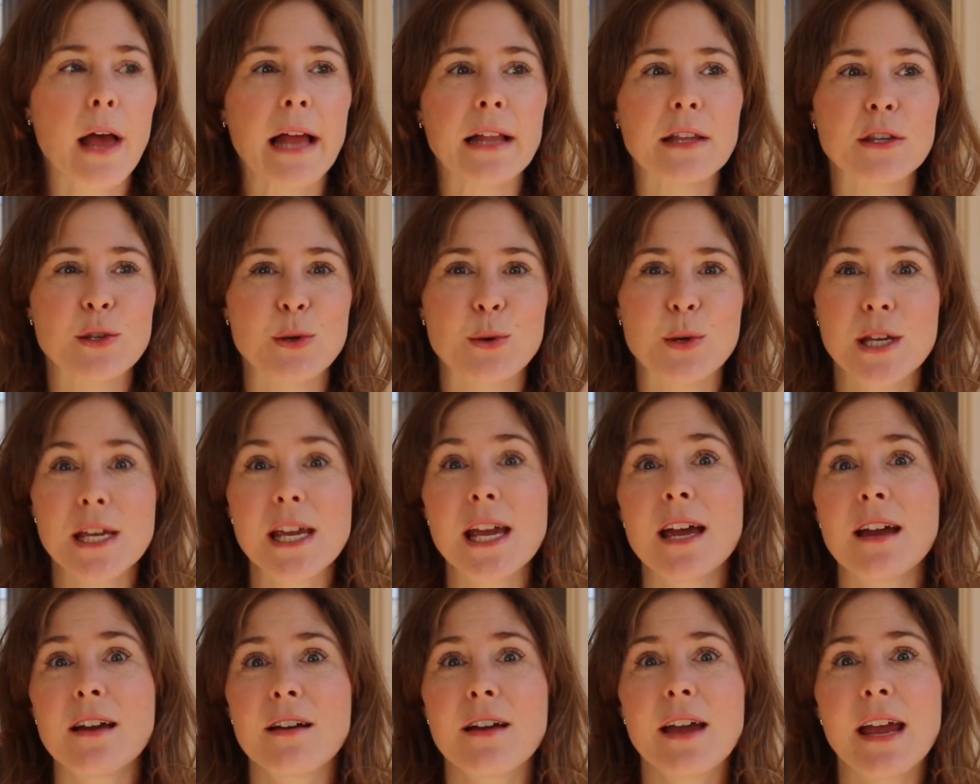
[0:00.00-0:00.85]
And so
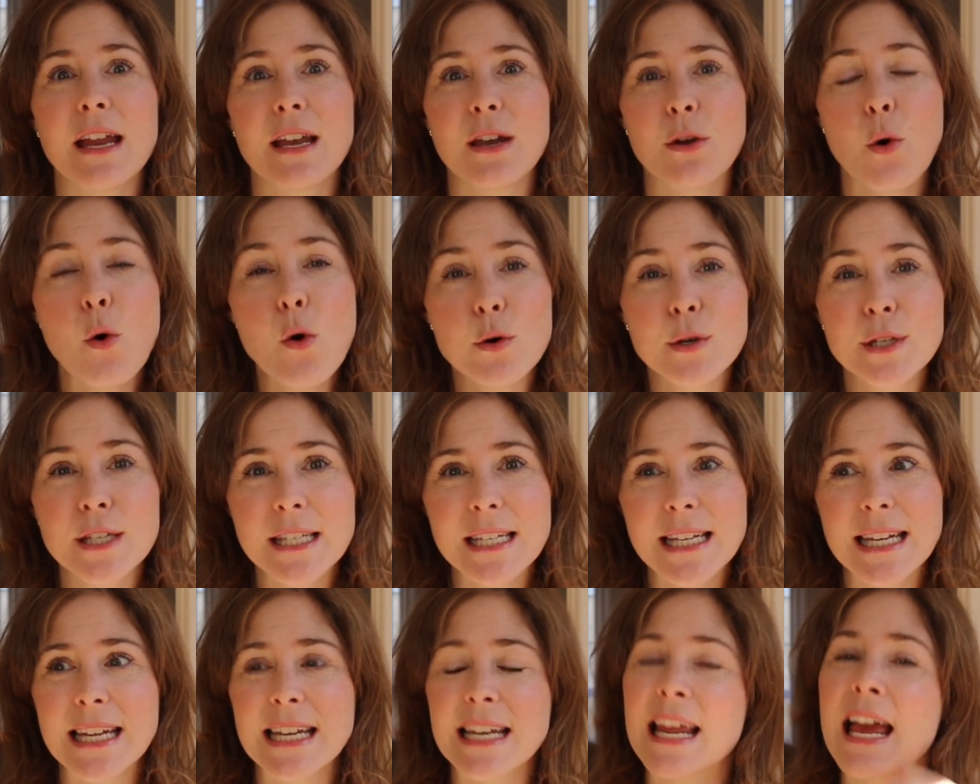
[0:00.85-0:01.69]
here in
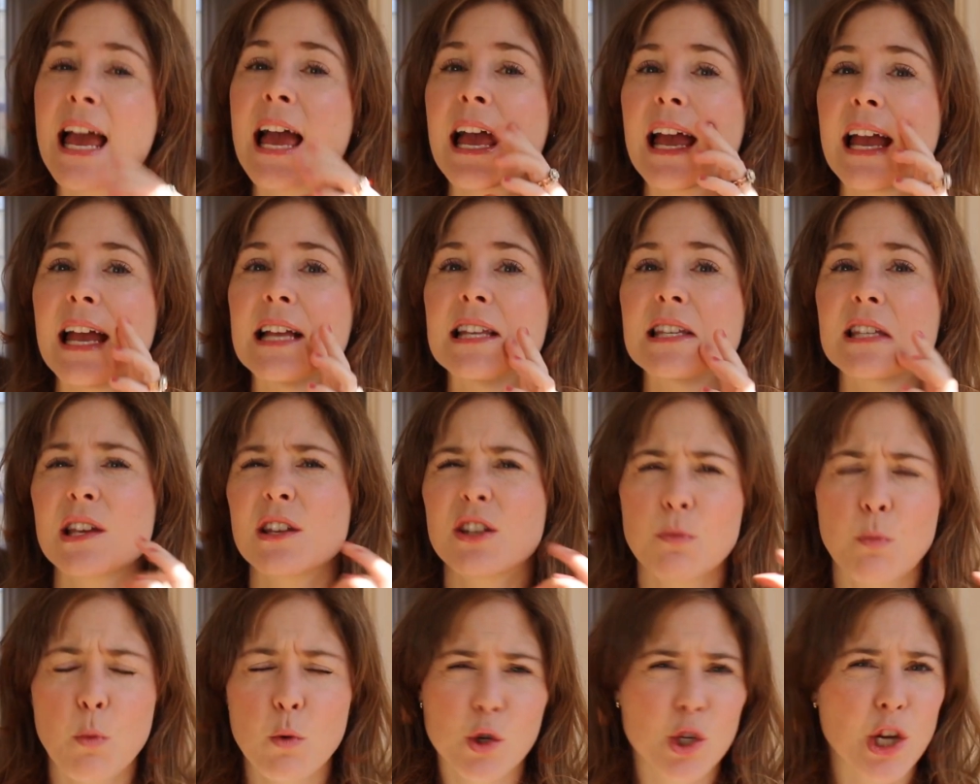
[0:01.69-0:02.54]
Austin,
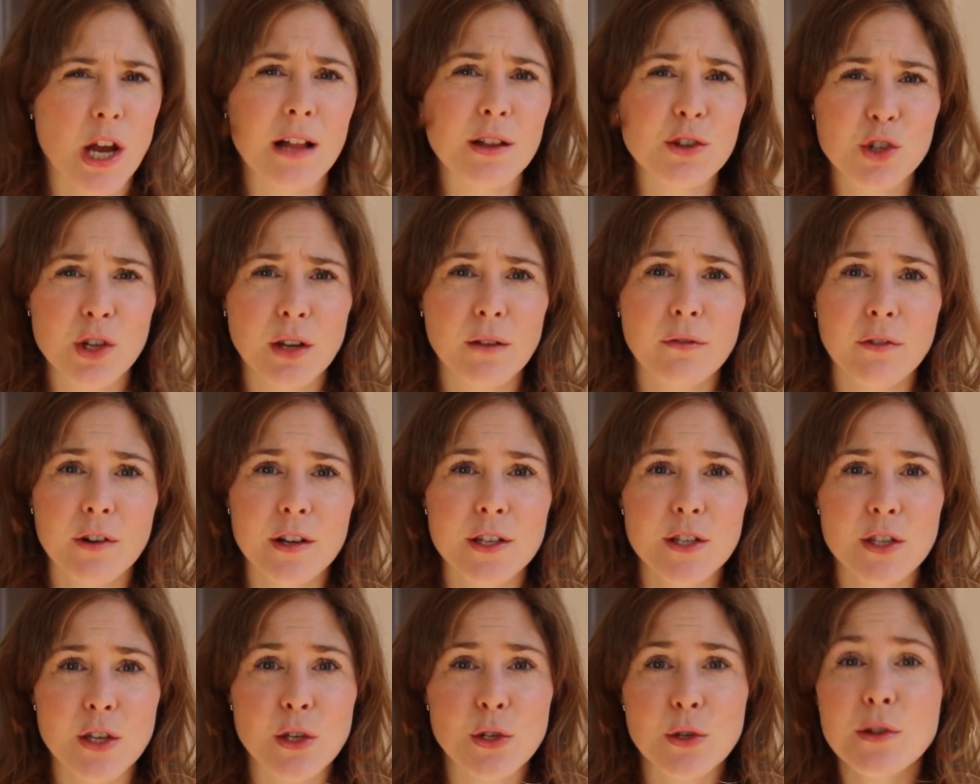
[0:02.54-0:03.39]
it's more challenging for
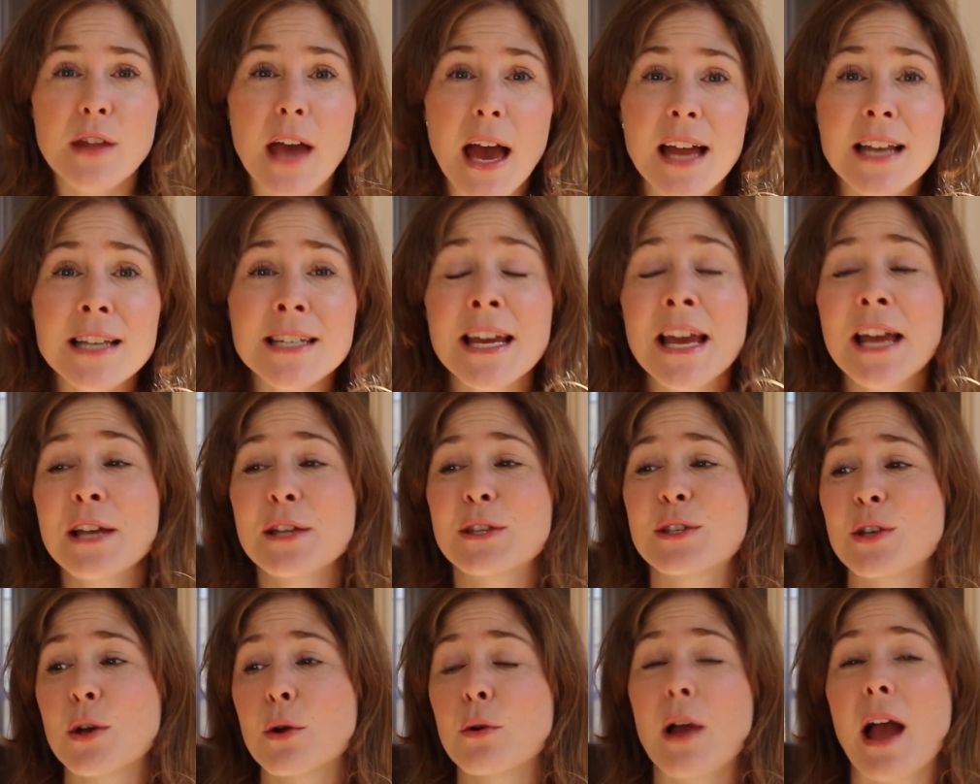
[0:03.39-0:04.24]
us to do that.
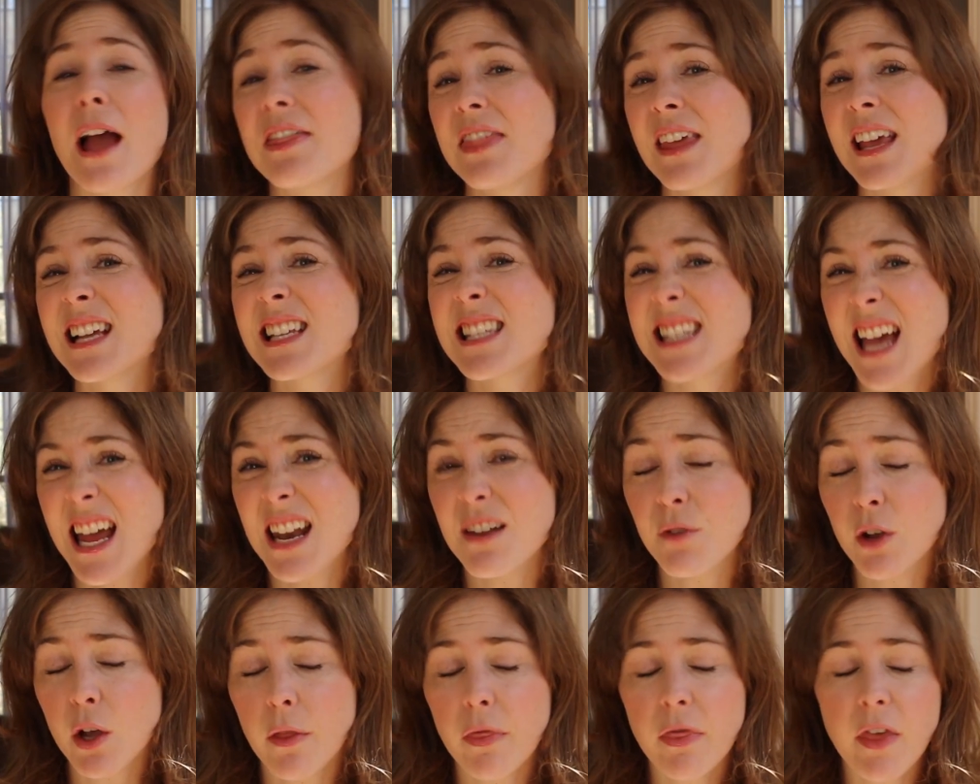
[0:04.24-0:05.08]
So I think it's kind
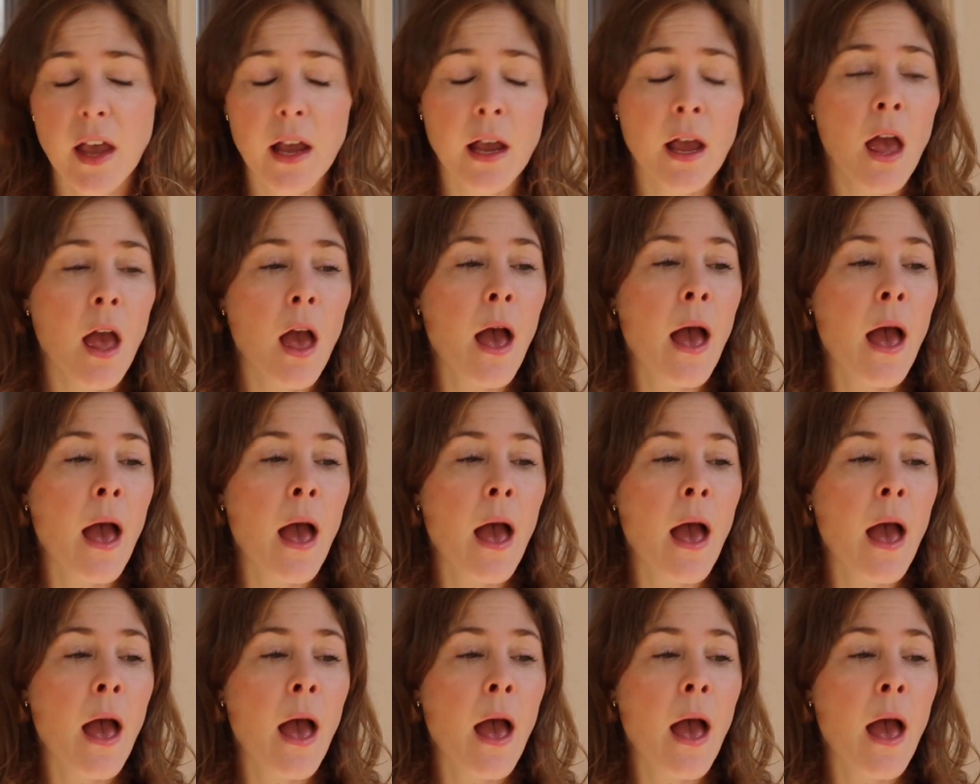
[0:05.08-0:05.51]
of a good thing.